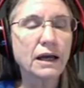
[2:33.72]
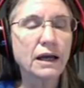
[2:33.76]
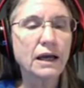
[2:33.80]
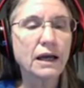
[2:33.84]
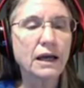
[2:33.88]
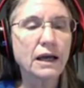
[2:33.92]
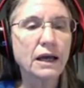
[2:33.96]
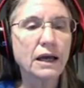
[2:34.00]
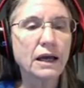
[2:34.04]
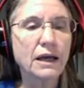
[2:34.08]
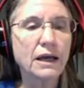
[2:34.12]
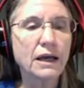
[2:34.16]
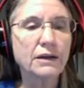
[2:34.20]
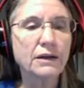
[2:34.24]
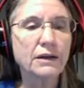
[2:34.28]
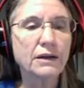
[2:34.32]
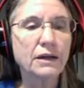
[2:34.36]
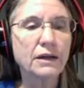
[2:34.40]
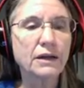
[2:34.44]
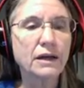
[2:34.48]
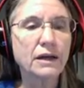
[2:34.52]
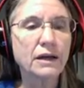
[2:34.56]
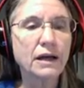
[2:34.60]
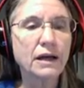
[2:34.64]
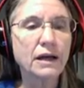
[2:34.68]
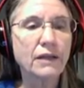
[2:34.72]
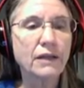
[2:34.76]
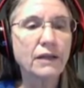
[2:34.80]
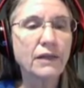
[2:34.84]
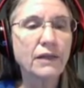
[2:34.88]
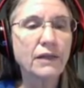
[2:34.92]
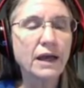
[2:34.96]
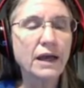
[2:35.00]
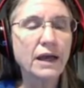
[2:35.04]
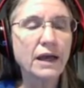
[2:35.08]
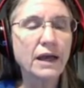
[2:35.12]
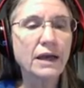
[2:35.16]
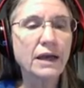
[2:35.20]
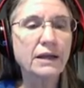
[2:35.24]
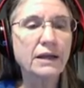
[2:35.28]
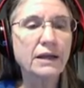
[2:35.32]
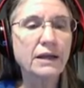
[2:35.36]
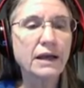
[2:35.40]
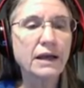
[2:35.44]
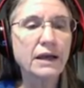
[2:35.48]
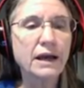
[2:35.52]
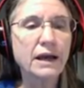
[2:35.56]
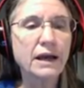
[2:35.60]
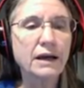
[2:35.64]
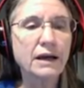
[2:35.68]
and then
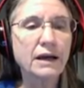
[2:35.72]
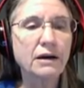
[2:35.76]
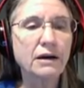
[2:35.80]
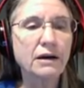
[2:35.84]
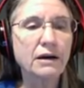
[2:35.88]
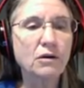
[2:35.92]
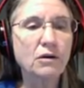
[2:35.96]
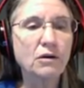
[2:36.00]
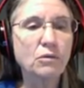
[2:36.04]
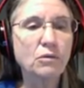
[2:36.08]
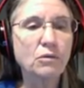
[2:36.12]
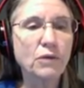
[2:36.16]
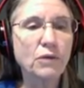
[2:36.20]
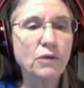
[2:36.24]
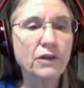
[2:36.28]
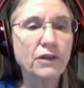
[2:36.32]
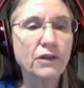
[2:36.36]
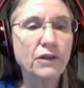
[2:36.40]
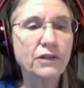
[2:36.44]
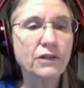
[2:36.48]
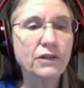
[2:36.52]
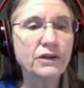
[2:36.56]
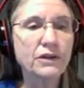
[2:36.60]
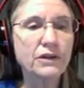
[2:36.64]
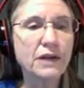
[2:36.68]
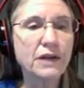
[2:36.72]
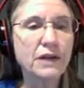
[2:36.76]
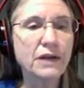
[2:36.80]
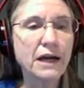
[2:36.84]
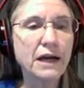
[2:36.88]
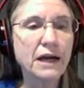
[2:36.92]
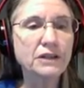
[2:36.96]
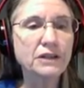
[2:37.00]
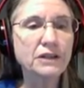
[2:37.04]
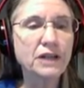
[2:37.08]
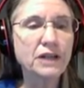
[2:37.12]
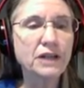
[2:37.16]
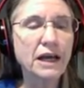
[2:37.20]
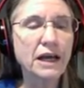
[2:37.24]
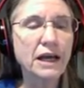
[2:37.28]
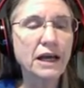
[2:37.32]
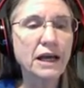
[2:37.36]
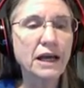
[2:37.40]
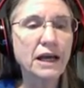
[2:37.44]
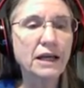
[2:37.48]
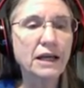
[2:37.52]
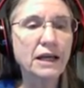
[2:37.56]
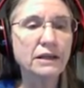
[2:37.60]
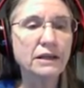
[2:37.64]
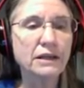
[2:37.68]
echo with the
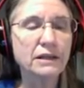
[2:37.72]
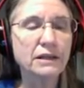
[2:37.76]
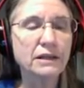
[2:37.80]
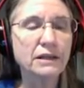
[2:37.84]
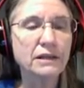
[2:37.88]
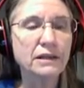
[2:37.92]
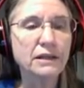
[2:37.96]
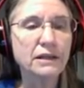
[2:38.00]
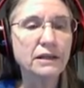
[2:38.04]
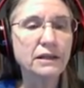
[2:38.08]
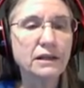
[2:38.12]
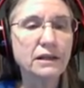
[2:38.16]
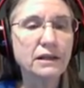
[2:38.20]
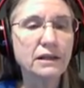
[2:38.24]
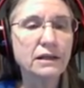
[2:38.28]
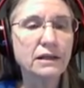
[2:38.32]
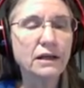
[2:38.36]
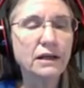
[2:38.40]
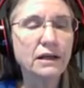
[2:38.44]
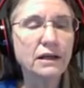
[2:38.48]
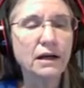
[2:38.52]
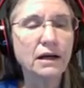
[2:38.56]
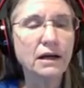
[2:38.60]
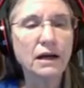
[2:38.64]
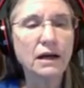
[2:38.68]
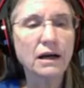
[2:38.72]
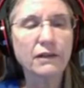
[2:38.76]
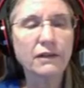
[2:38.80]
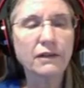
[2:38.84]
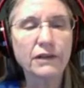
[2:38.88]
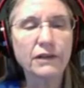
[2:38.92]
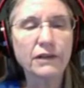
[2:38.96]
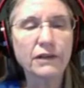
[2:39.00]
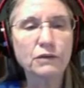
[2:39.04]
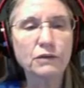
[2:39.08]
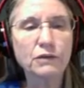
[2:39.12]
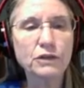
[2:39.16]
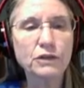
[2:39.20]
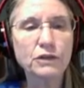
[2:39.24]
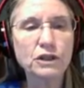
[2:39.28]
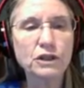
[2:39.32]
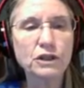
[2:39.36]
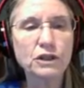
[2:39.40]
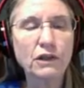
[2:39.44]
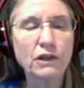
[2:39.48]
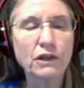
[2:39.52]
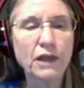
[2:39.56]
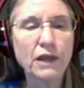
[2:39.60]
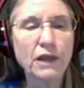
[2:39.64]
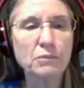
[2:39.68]
-n. I think we
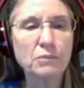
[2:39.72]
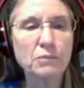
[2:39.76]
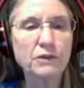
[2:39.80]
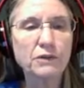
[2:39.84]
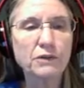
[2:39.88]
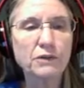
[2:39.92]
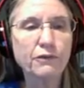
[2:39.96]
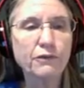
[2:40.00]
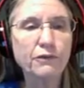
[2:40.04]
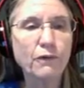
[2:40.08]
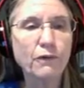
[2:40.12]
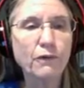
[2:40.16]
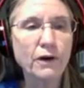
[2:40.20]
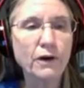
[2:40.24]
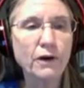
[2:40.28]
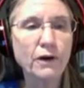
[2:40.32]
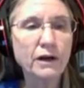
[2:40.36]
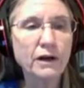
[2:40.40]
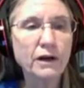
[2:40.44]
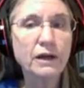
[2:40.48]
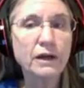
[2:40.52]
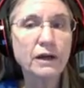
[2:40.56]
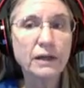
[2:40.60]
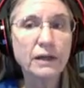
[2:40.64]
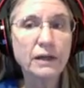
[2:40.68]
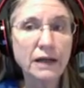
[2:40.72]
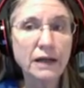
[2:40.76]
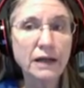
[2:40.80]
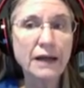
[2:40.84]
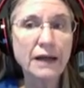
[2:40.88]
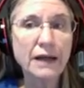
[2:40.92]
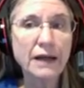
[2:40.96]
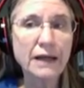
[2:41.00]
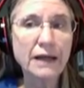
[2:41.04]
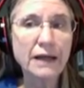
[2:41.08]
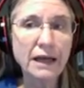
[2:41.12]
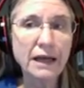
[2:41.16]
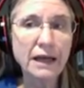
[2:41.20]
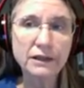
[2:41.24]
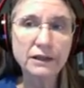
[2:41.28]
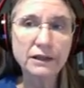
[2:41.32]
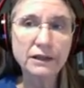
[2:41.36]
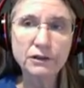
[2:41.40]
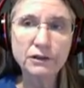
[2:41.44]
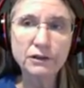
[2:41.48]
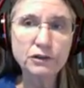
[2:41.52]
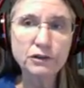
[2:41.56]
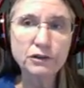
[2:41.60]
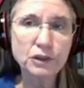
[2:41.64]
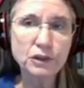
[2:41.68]
saw that before. Again,
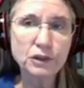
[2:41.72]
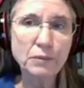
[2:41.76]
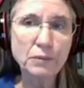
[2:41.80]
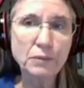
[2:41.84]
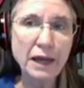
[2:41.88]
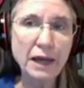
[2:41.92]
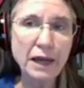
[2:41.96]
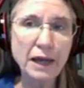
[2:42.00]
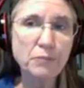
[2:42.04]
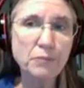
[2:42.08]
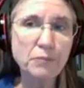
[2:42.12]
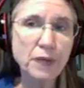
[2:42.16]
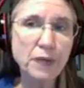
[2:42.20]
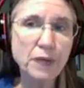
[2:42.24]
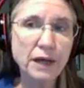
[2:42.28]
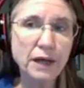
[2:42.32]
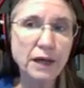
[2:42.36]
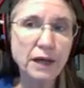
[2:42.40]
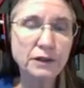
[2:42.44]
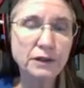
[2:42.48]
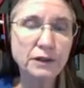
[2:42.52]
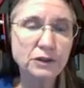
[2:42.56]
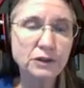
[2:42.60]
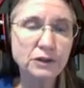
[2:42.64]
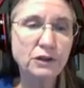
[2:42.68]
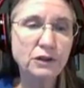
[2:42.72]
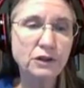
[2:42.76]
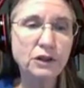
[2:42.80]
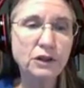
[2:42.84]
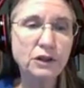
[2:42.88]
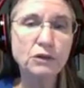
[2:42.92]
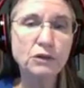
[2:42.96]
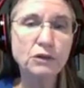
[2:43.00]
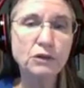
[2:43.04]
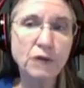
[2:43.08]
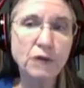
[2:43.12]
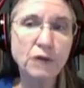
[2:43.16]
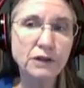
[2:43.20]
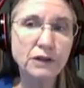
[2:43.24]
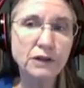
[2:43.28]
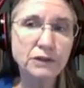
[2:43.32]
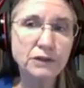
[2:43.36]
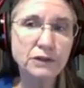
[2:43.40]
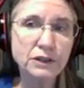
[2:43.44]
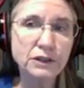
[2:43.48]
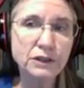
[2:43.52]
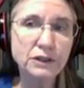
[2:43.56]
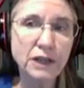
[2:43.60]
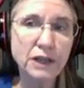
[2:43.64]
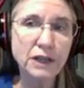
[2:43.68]
use the man page so that you
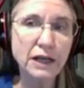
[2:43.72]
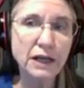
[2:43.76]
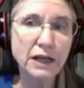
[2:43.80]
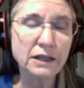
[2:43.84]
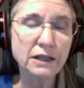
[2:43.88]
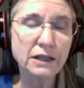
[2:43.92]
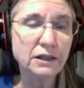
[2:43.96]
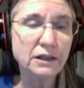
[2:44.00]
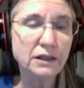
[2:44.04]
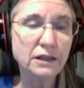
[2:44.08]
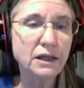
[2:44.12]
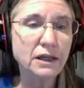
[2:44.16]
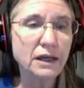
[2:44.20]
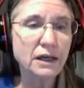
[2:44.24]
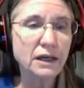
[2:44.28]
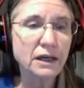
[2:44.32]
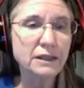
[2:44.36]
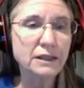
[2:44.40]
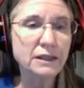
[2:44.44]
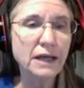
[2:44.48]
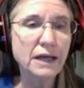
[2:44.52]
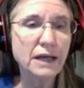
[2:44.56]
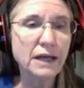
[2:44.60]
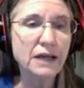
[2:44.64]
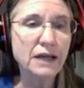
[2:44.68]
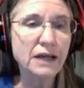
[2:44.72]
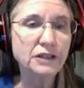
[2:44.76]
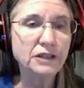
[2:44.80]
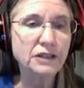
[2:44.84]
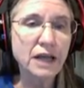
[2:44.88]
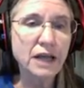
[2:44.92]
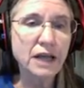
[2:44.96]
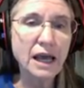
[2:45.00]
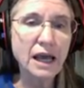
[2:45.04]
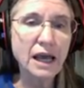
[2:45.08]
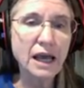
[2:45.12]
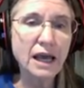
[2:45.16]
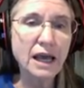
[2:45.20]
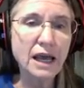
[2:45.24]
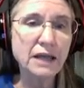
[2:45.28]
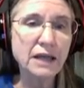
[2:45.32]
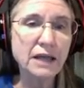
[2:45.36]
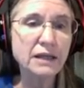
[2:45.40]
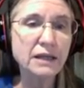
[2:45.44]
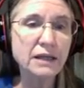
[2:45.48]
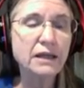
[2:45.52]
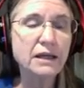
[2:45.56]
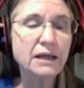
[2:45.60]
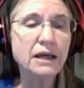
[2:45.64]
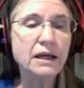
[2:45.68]
understand
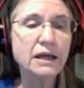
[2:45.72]
-n,